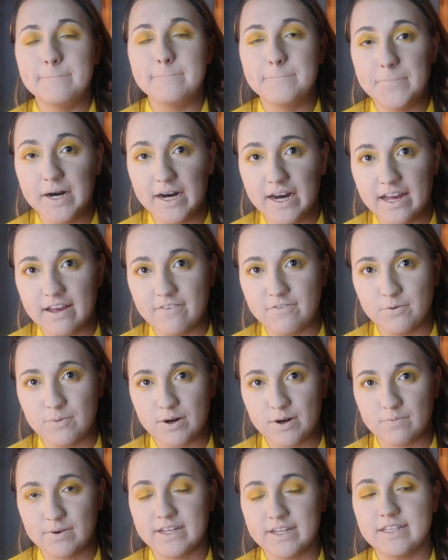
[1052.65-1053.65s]
But if you
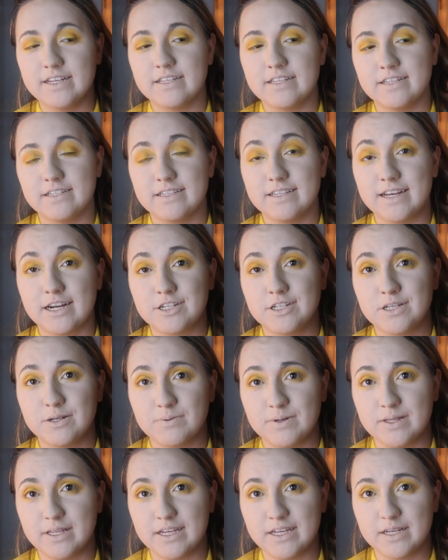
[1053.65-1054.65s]
want to read this is actually a
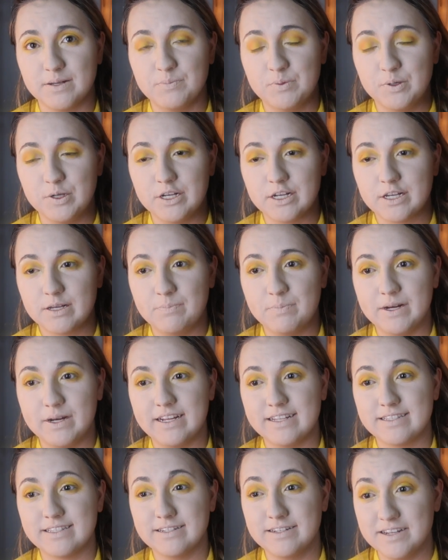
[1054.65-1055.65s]
really good book, but
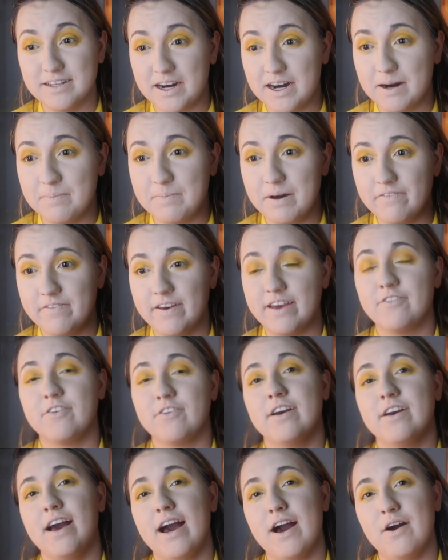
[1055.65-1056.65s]
it's not my
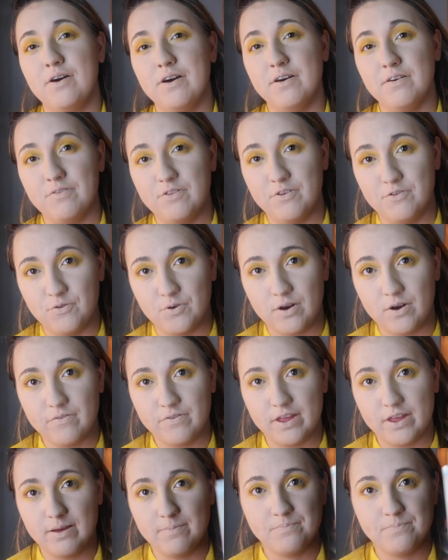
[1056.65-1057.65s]
favorite out of the 4 of
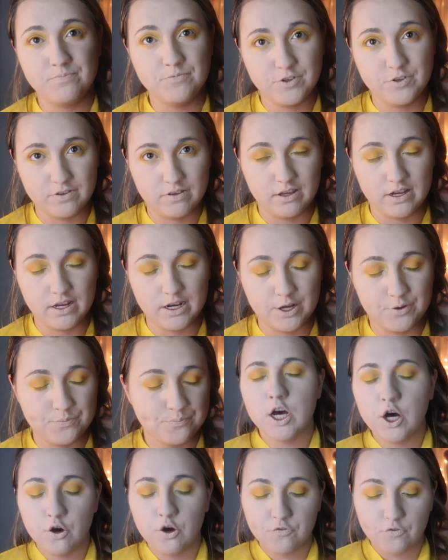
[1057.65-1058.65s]
them, just to let you know.
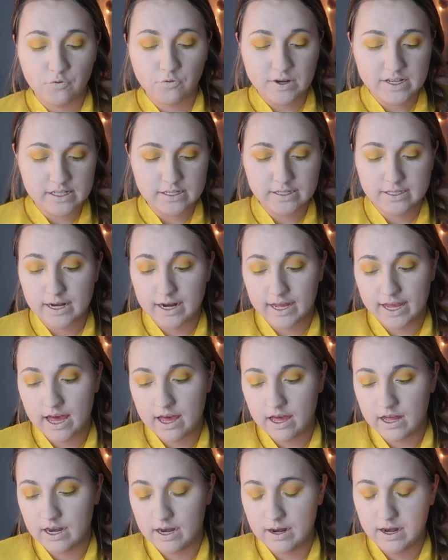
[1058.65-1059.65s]
So for reasons that I
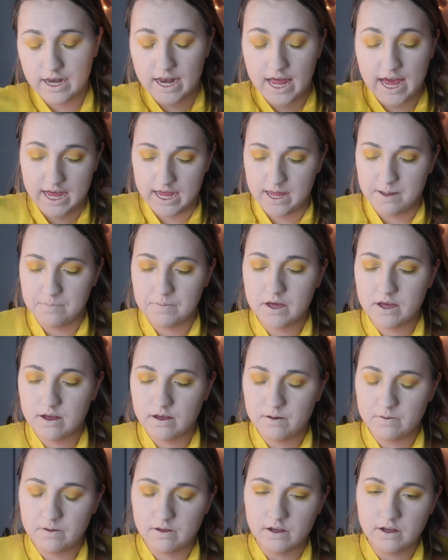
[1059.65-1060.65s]
can't name,
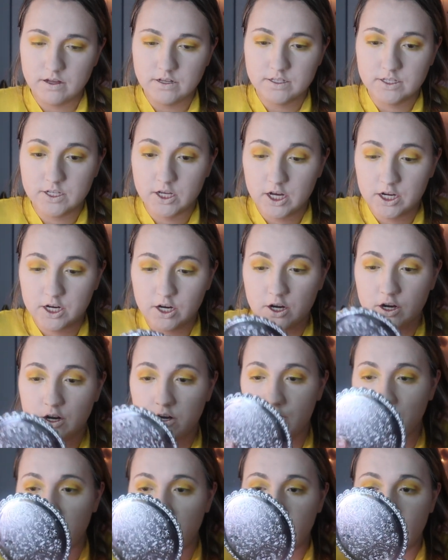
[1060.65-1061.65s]

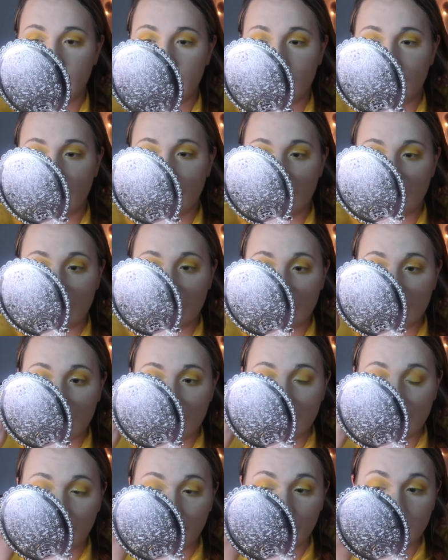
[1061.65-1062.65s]
Tucker
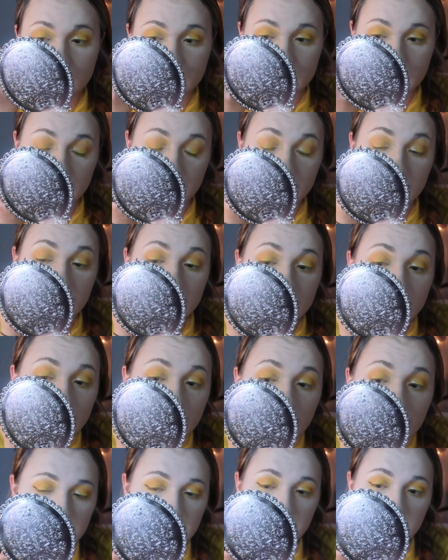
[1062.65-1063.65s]
wants to be
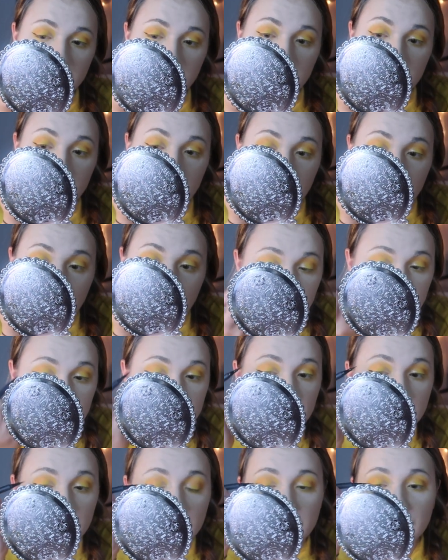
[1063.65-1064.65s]
there for Sabrina, and like I
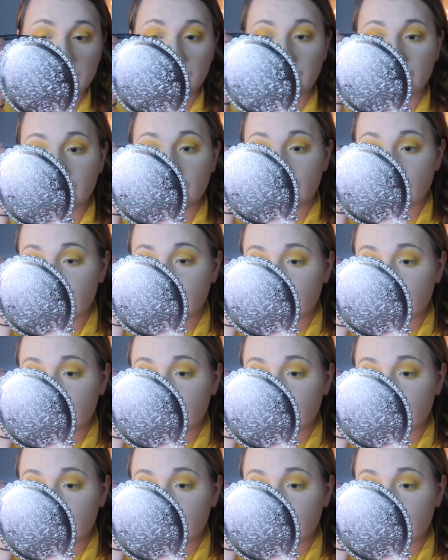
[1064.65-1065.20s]
said, I don't want to ruin this